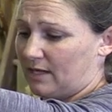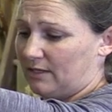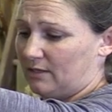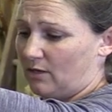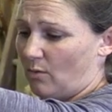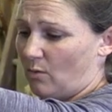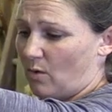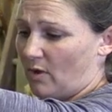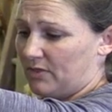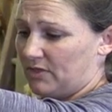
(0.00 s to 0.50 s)
I
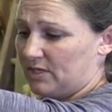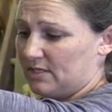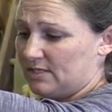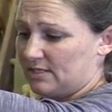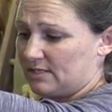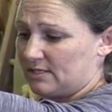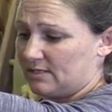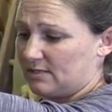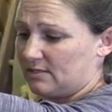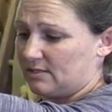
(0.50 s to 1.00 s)
don't want this
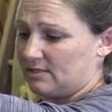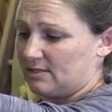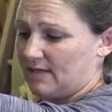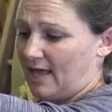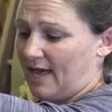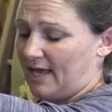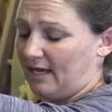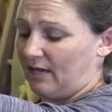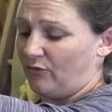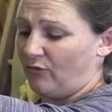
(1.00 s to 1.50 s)

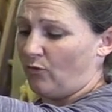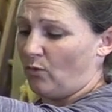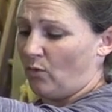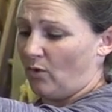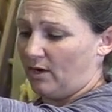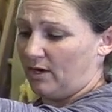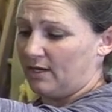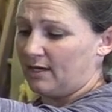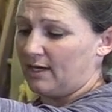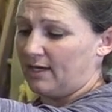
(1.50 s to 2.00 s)
sliding
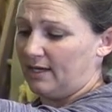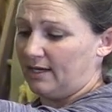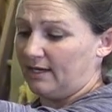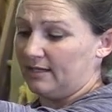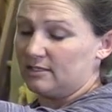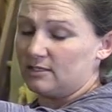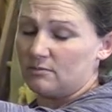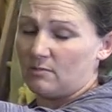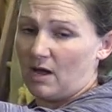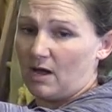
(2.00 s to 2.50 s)
forward and
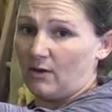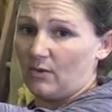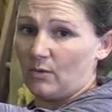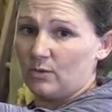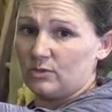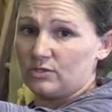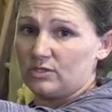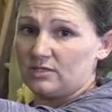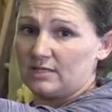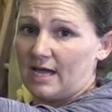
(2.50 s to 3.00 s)
getting into my
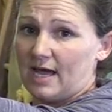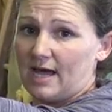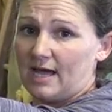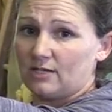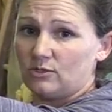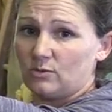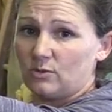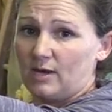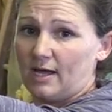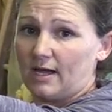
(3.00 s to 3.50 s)
horse's
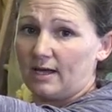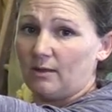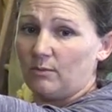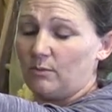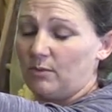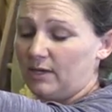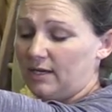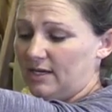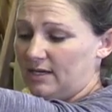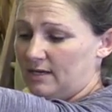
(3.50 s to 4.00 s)
eyes when I
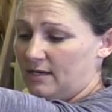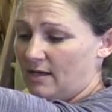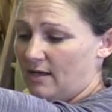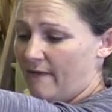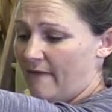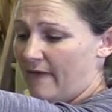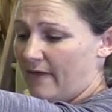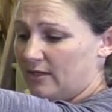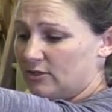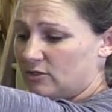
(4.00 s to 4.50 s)
compete.
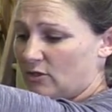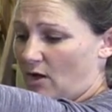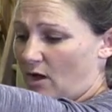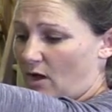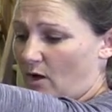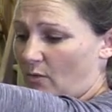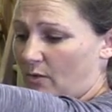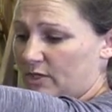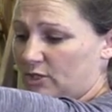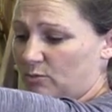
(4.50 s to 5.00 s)
So
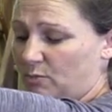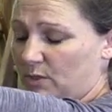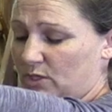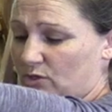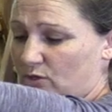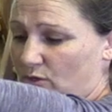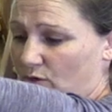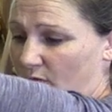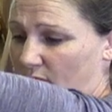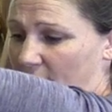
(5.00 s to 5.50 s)
I always be
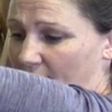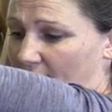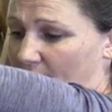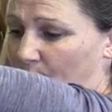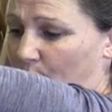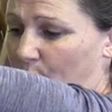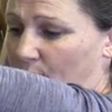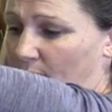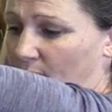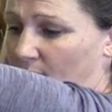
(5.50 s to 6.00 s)
sure that I
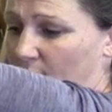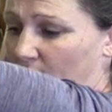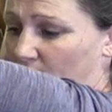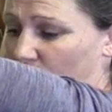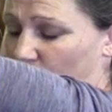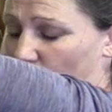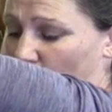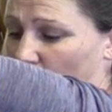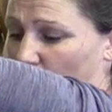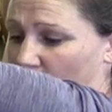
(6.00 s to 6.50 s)
put
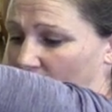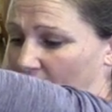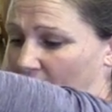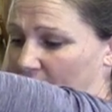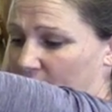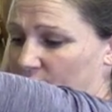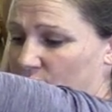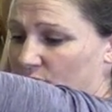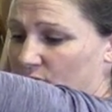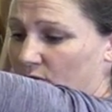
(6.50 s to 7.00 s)
a throat
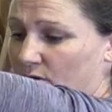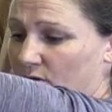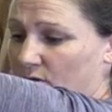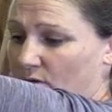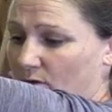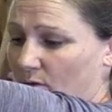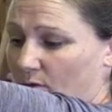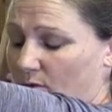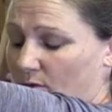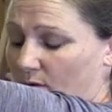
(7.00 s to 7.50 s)
latch
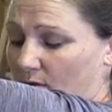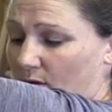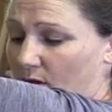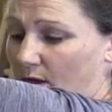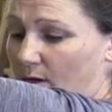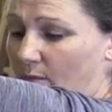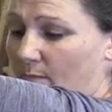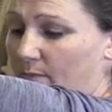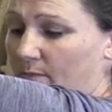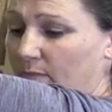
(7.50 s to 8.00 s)

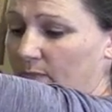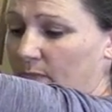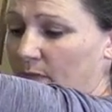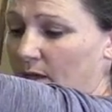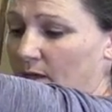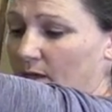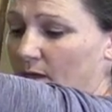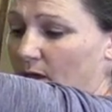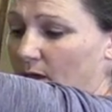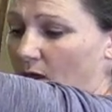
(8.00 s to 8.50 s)
um,
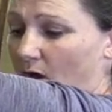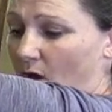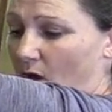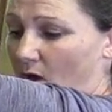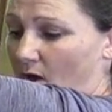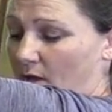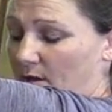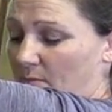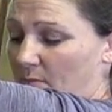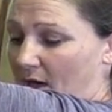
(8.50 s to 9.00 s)

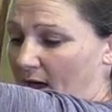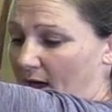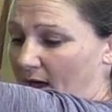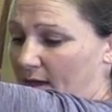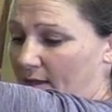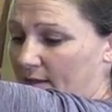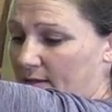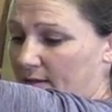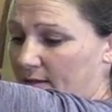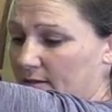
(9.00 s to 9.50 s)
on
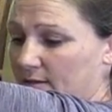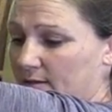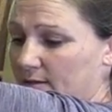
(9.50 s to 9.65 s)
my